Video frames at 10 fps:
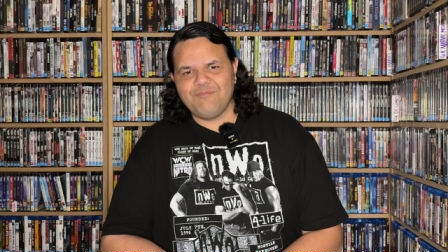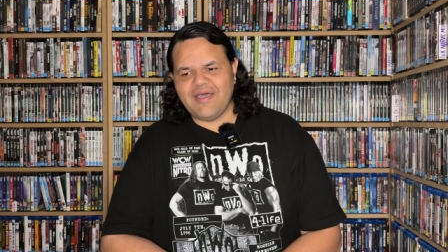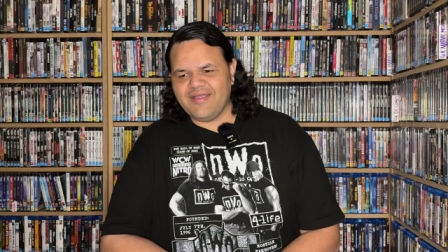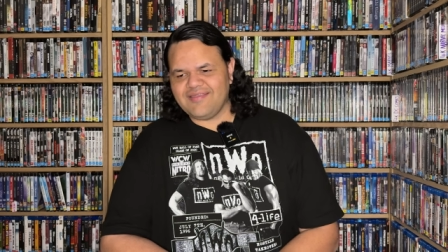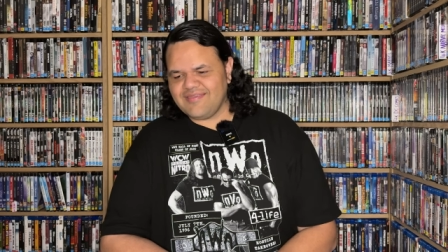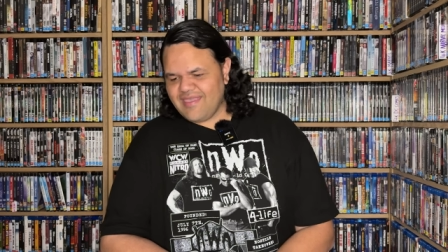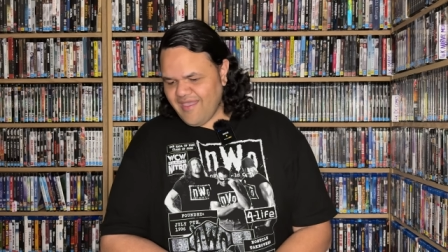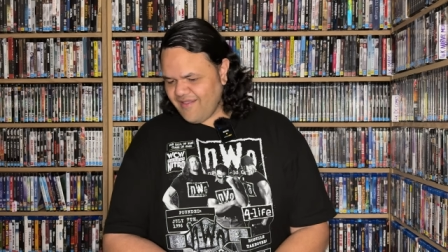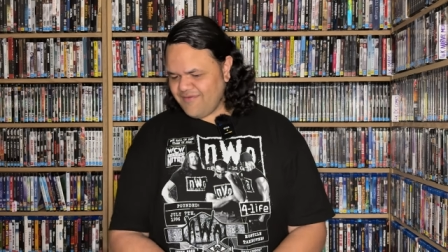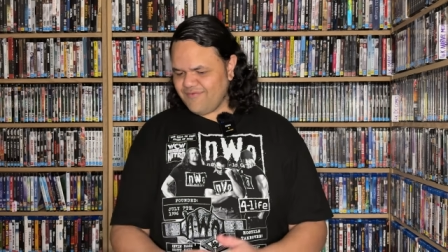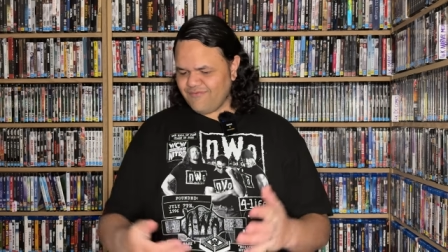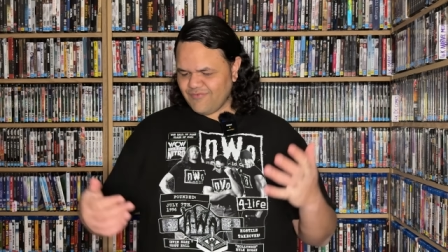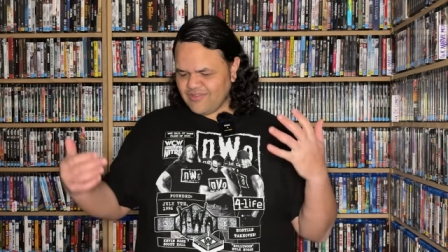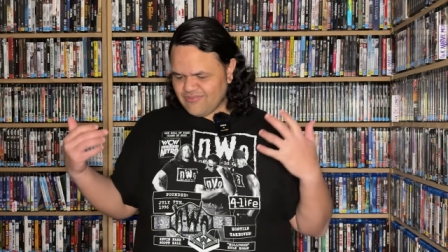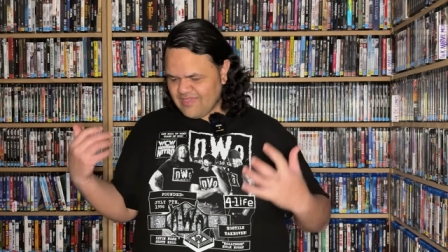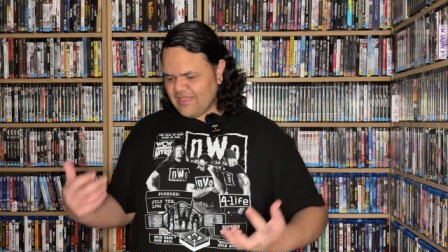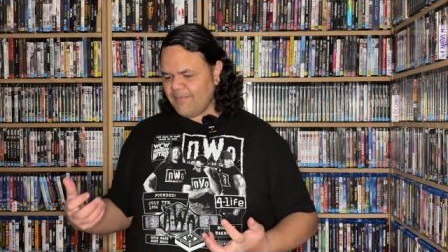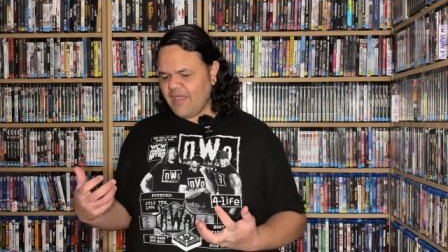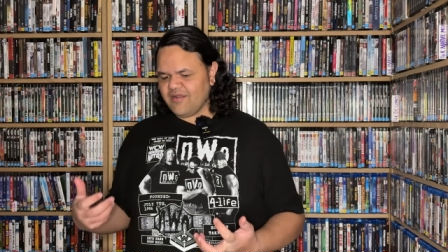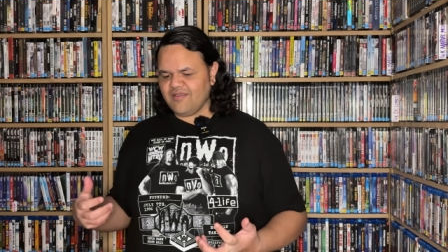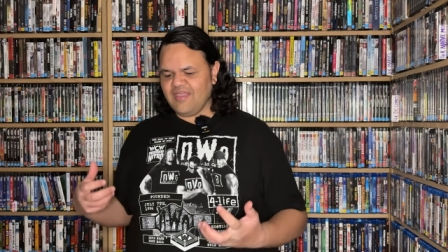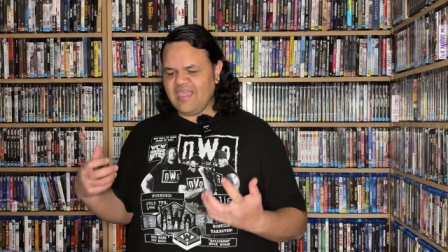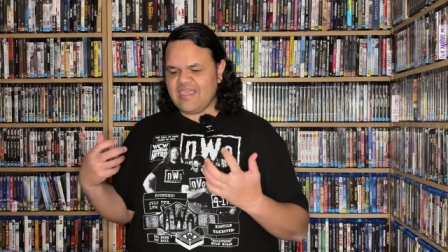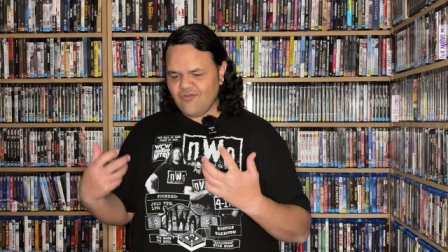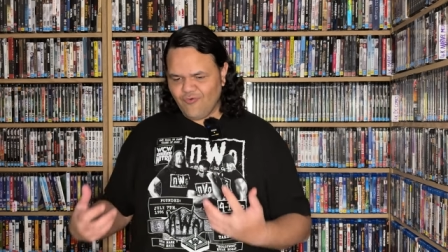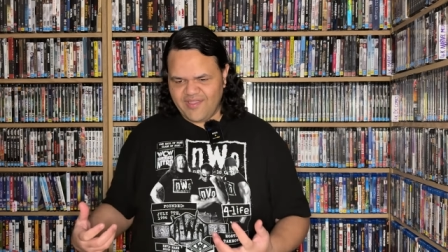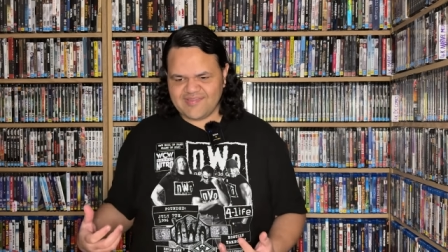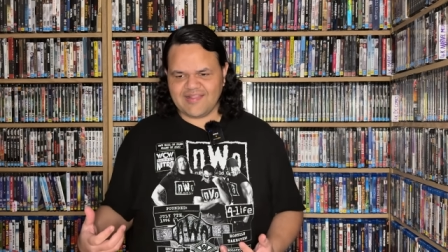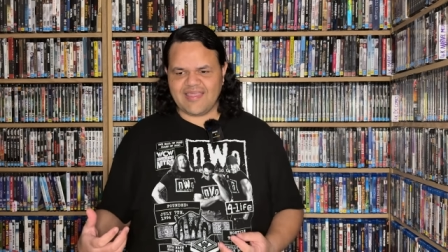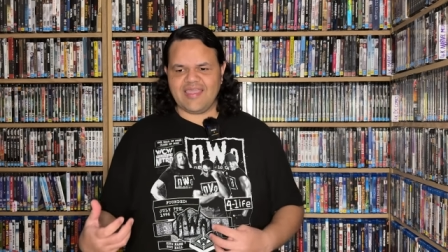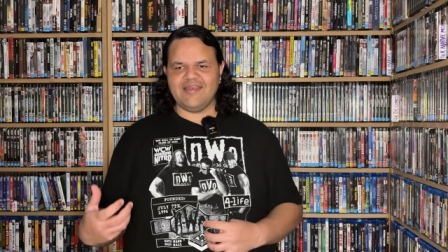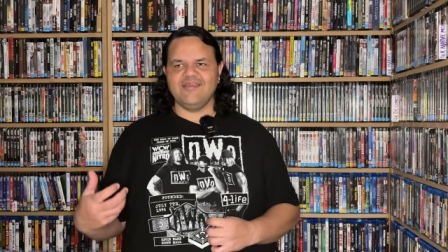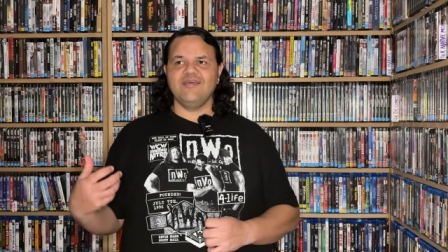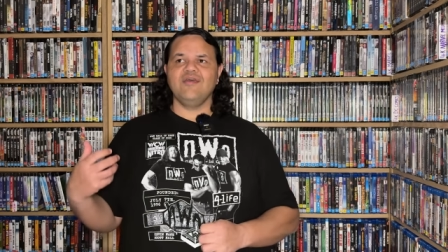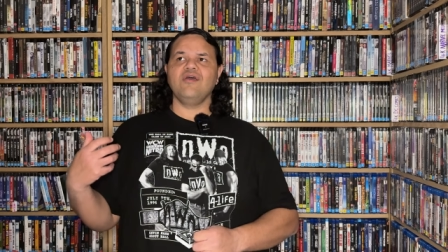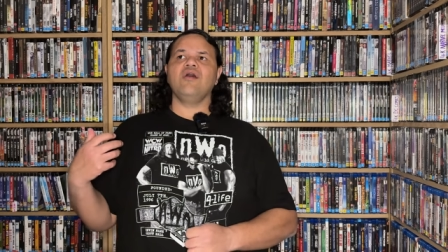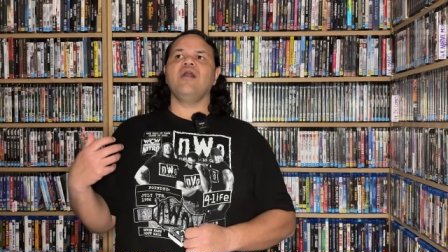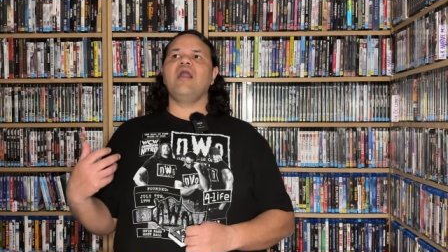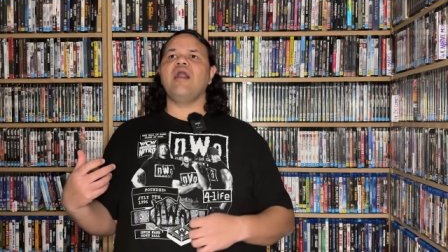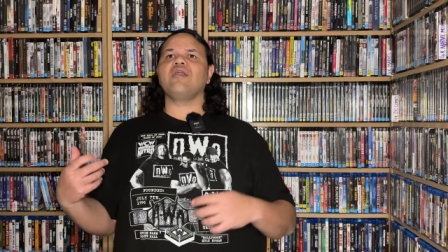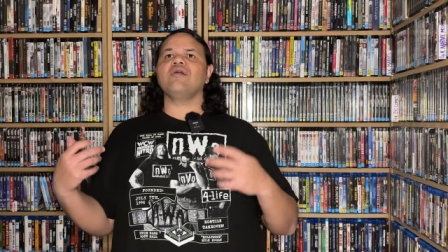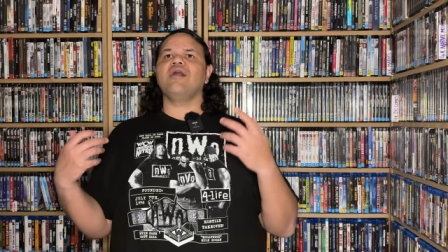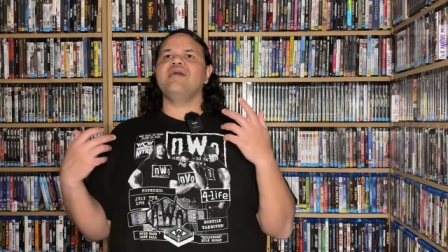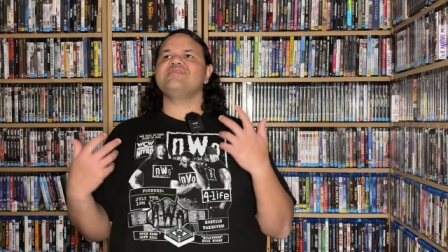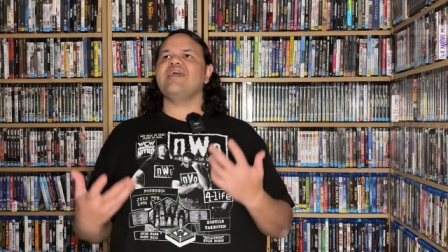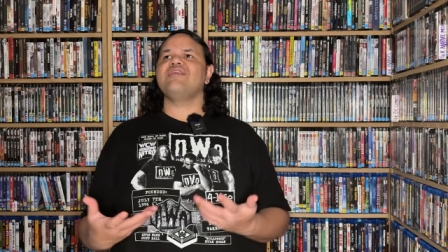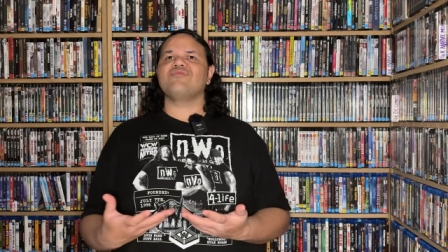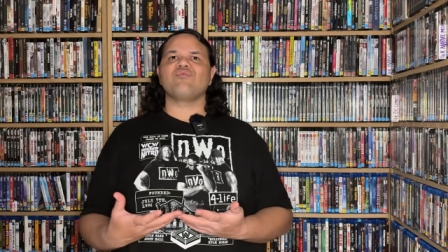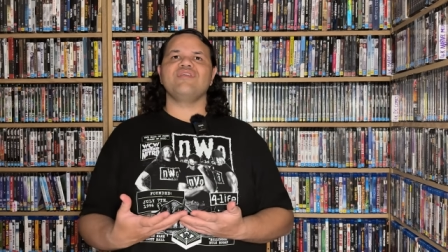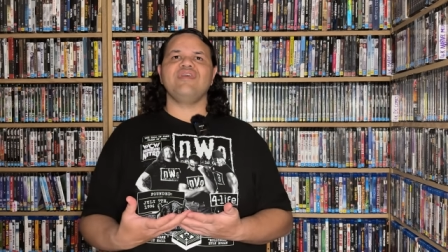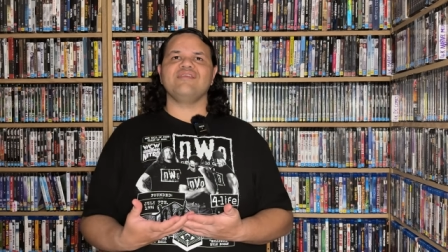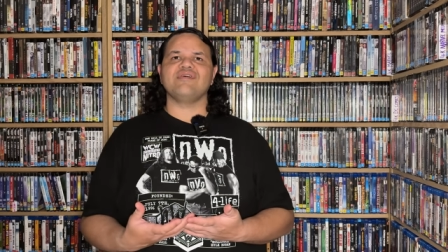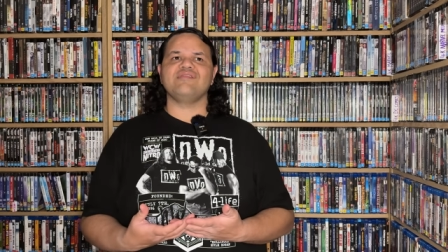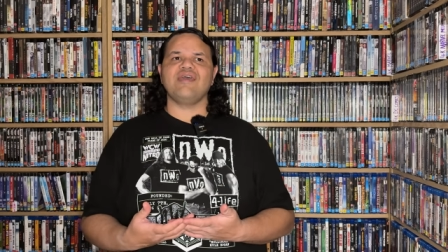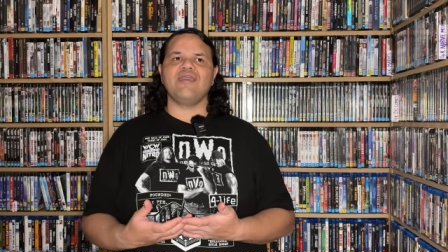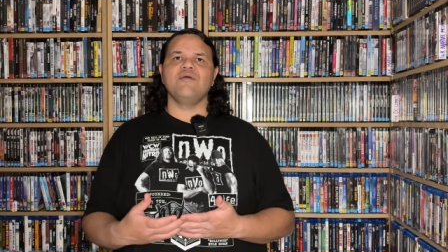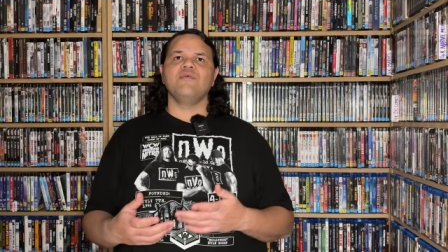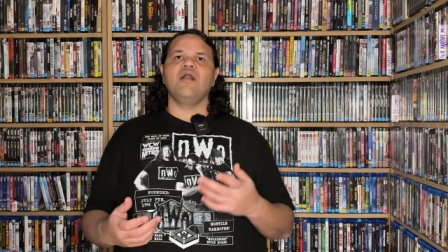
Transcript: But yeah, when I think about heel wrestling, and I, I say three things. I say...